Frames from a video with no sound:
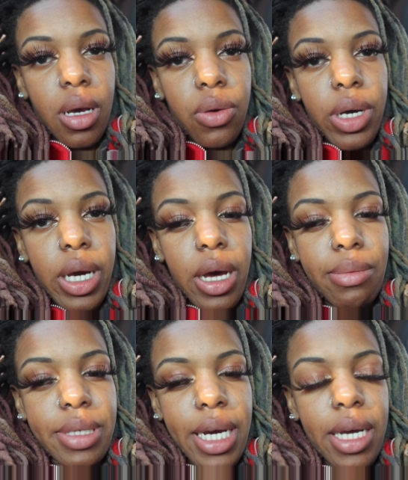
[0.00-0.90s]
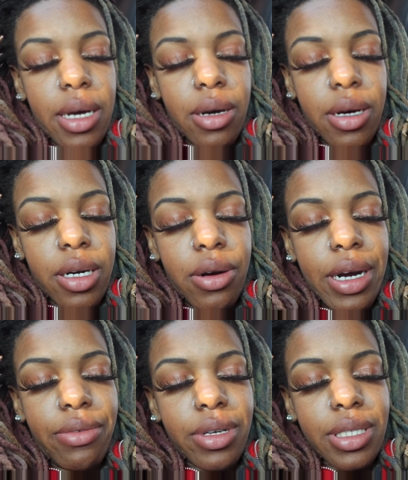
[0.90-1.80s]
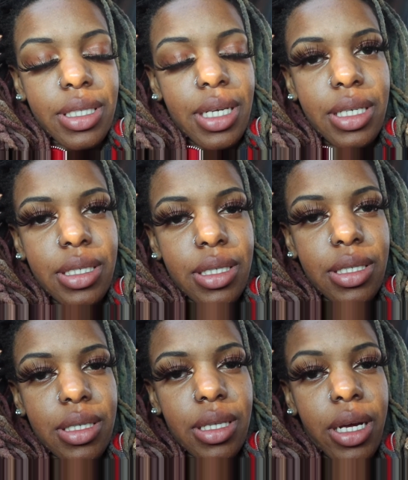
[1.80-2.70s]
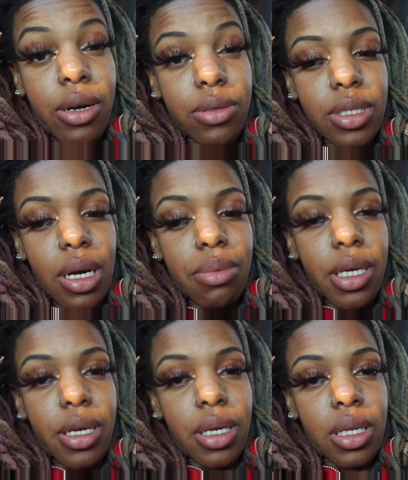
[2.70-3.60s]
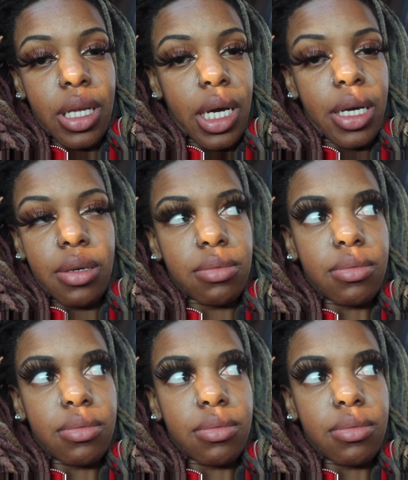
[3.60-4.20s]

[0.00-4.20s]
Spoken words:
Quick update, y'all. The cravings, they don't stop hitting, like.